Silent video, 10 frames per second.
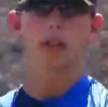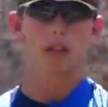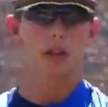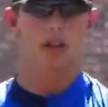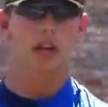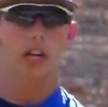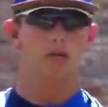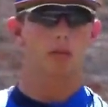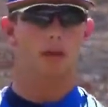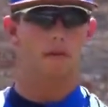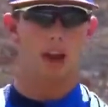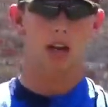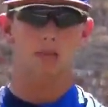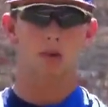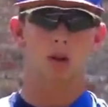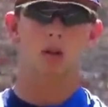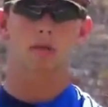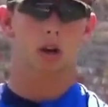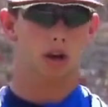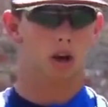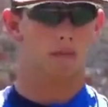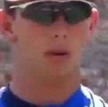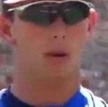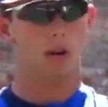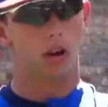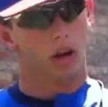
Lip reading: thing that's going to change from my fastball to my curveball